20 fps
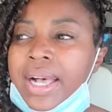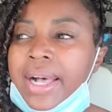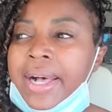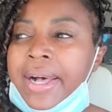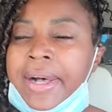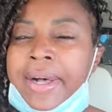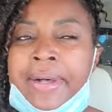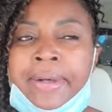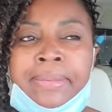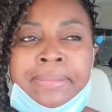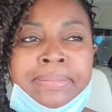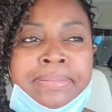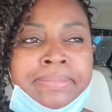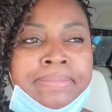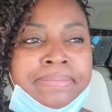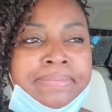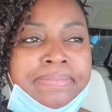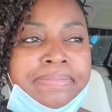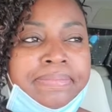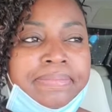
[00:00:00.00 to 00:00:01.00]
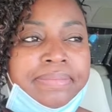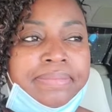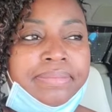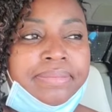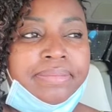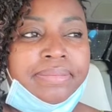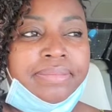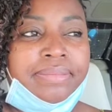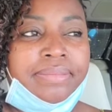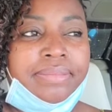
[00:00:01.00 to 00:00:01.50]

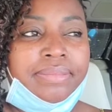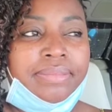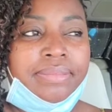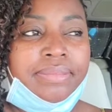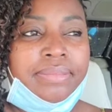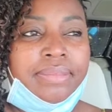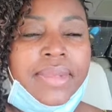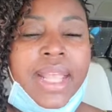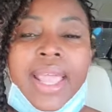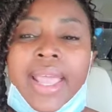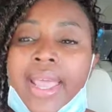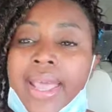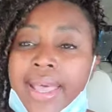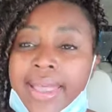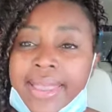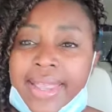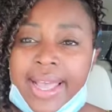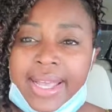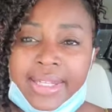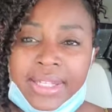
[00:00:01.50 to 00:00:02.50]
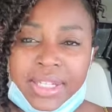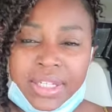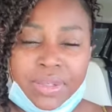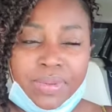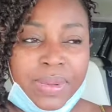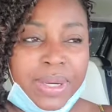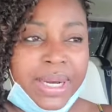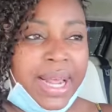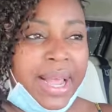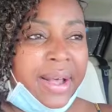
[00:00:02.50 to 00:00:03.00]
and that's
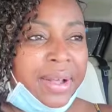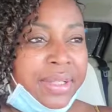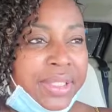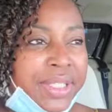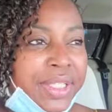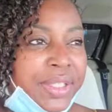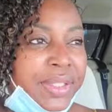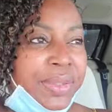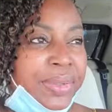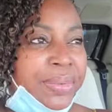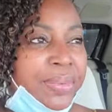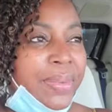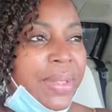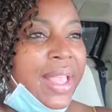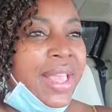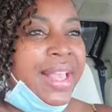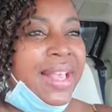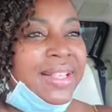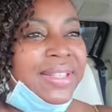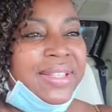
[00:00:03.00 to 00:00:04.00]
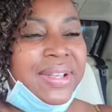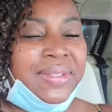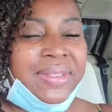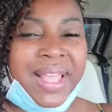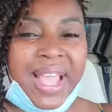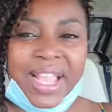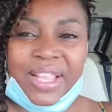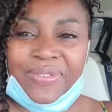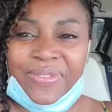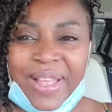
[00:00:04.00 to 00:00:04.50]
just what I'll do. So
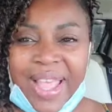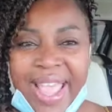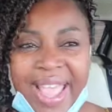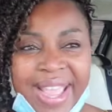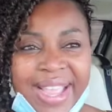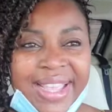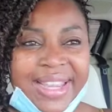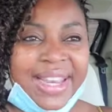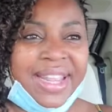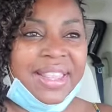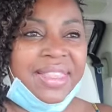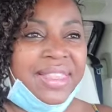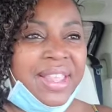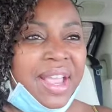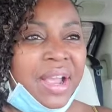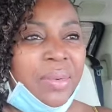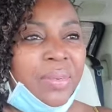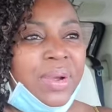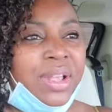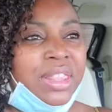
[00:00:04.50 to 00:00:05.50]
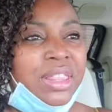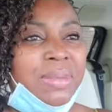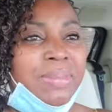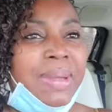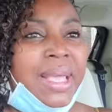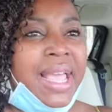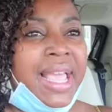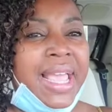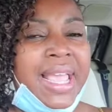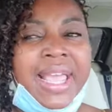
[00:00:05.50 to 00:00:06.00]
thanks for hanging in there with
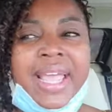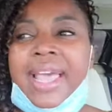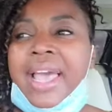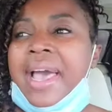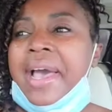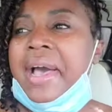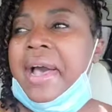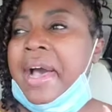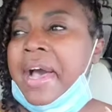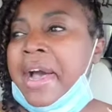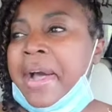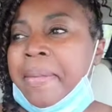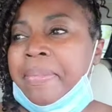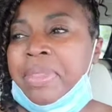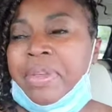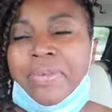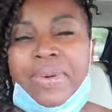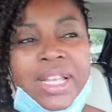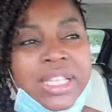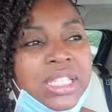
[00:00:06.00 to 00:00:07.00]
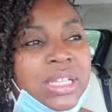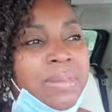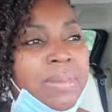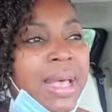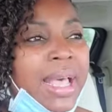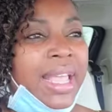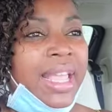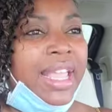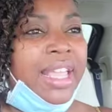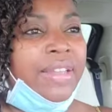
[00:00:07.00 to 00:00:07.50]
me. The rest of
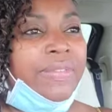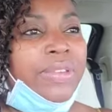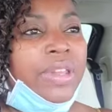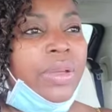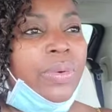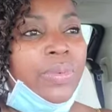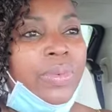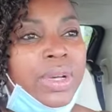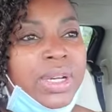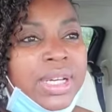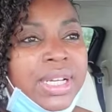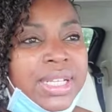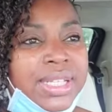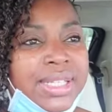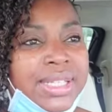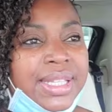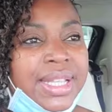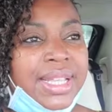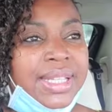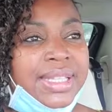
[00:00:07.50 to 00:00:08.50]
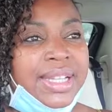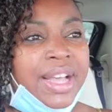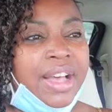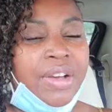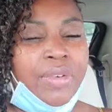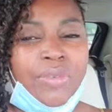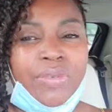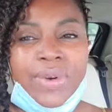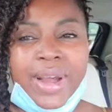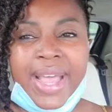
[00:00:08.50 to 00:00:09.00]
my evening will consist
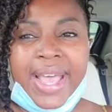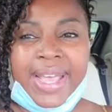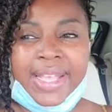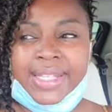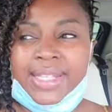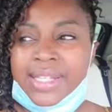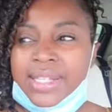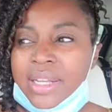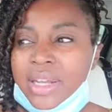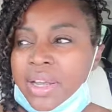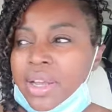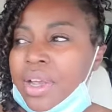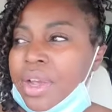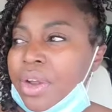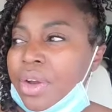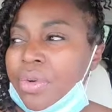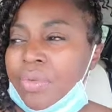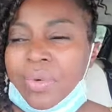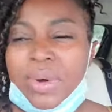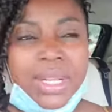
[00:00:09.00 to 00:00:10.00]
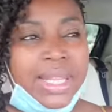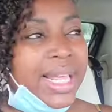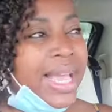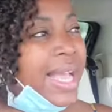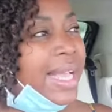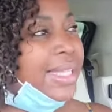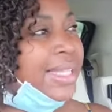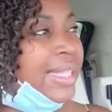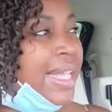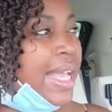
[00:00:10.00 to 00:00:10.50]
of rest,
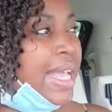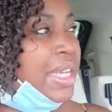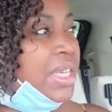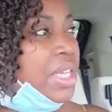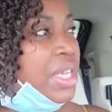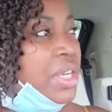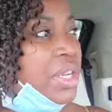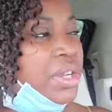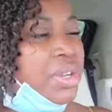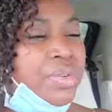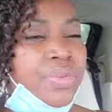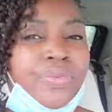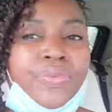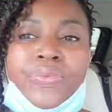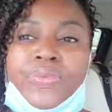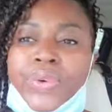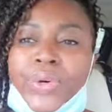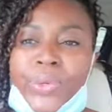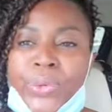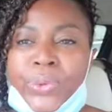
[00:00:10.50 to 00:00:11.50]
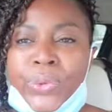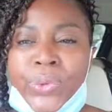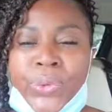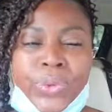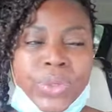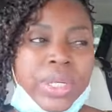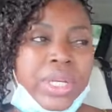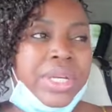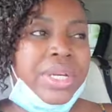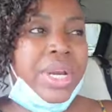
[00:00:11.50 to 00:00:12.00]
relaxation,
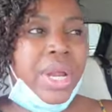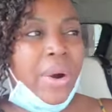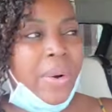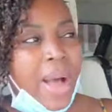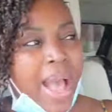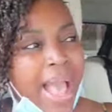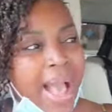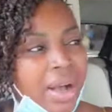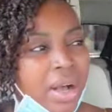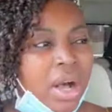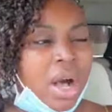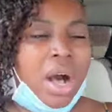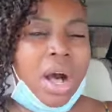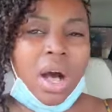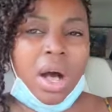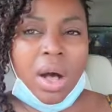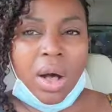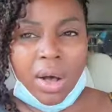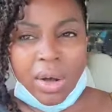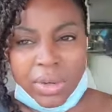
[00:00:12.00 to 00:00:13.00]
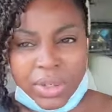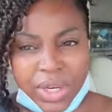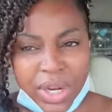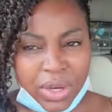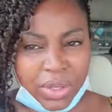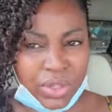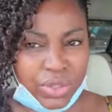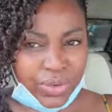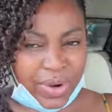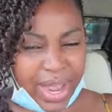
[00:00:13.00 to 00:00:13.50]
food, no alcohol,
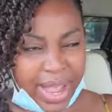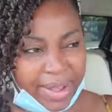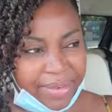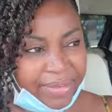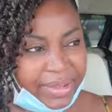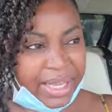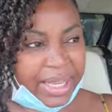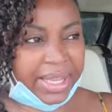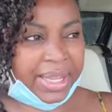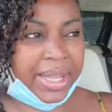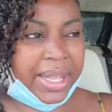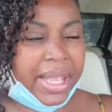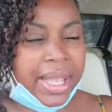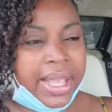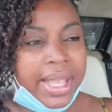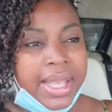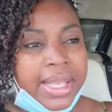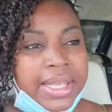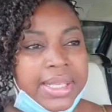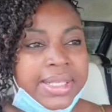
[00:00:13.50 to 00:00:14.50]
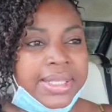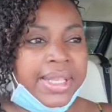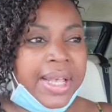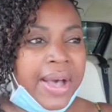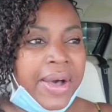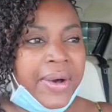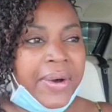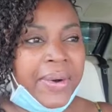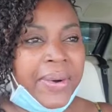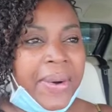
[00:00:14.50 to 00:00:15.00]
no driving.
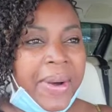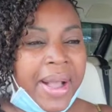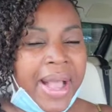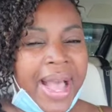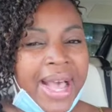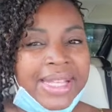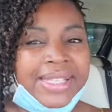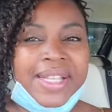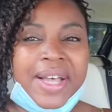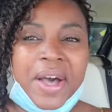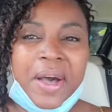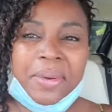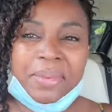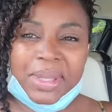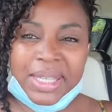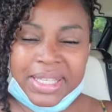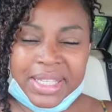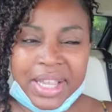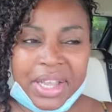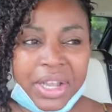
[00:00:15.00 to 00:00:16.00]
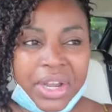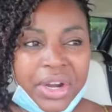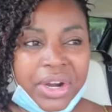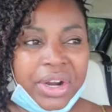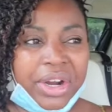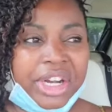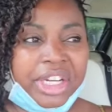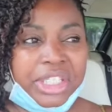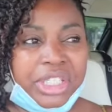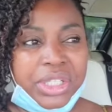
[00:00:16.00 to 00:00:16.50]
So guys, I hope this
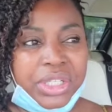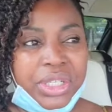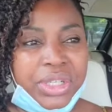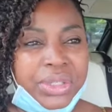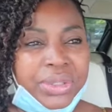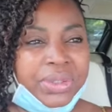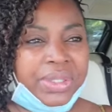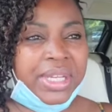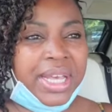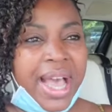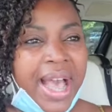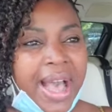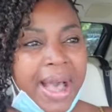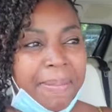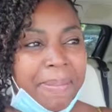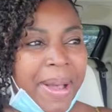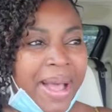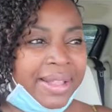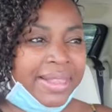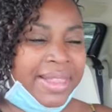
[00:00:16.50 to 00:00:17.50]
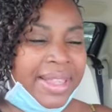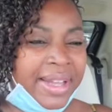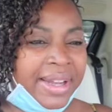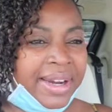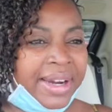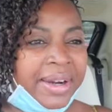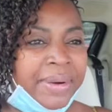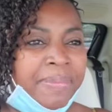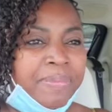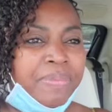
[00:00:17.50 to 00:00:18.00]
encouraged you to hop out
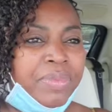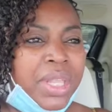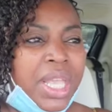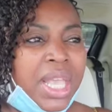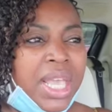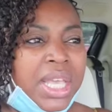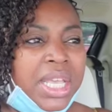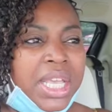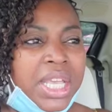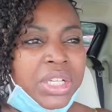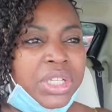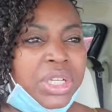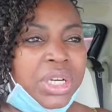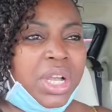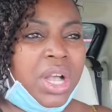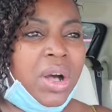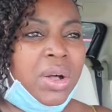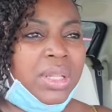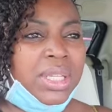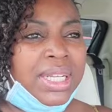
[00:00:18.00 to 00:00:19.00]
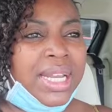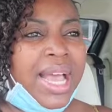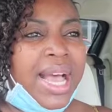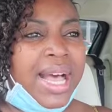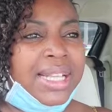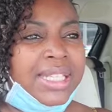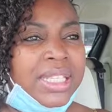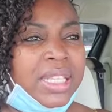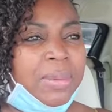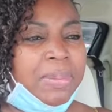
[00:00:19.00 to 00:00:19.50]
there, get your
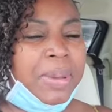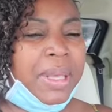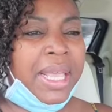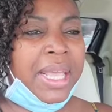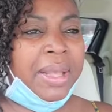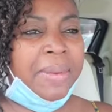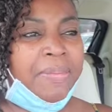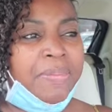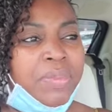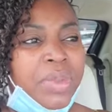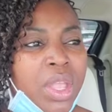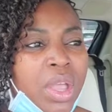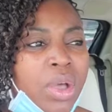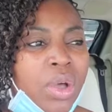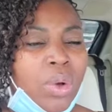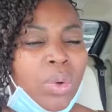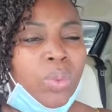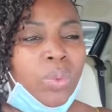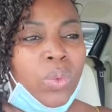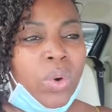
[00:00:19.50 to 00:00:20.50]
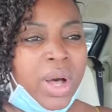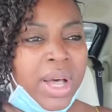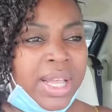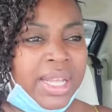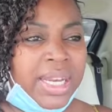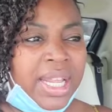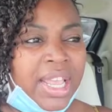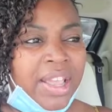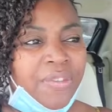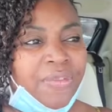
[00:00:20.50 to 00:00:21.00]
colonoscopy.
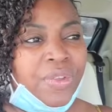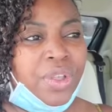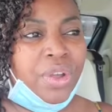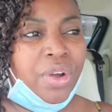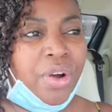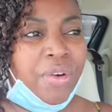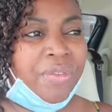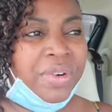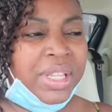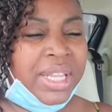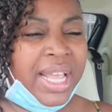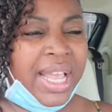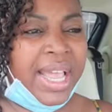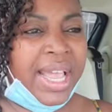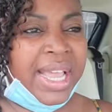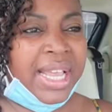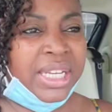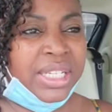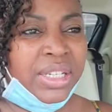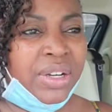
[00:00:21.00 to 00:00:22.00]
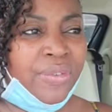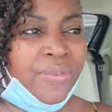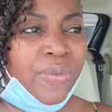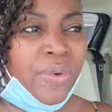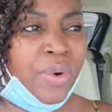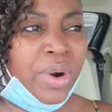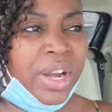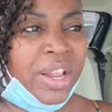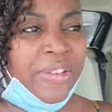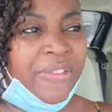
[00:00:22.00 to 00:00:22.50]
One, if you're over the age of
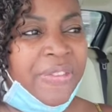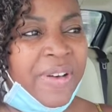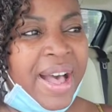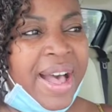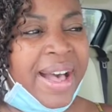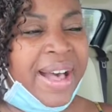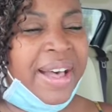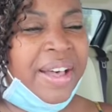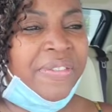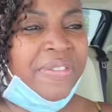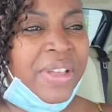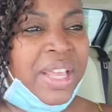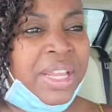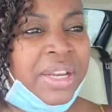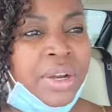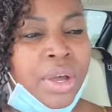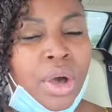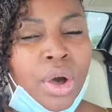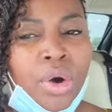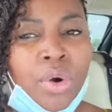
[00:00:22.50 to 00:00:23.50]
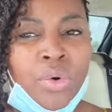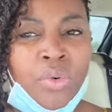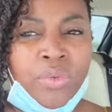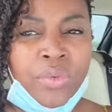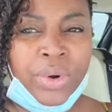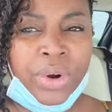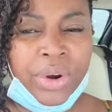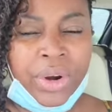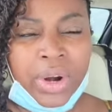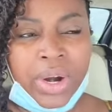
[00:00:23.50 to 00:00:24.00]
45 and
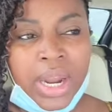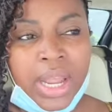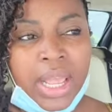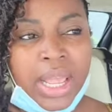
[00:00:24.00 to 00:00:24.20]
over,